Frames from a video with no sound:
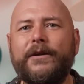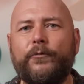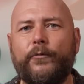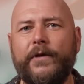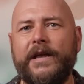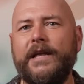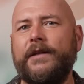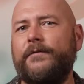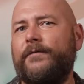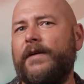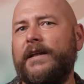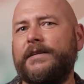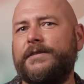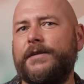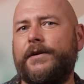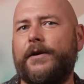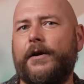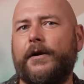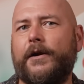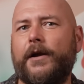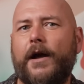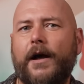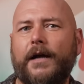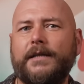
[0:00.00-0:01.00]
reinvented
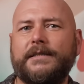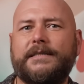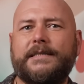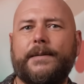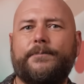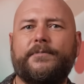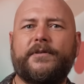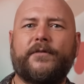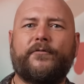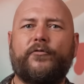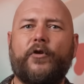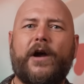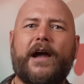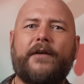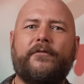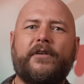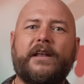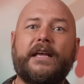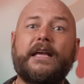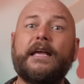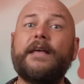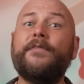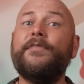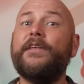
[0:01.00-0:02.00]
our concept of
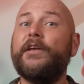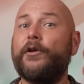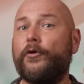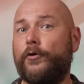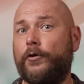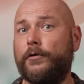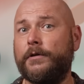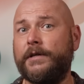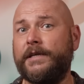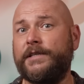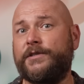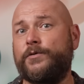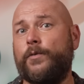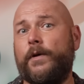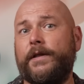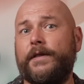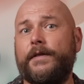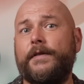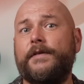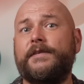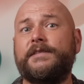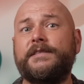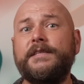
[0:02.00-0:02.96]
gravity in the early 20th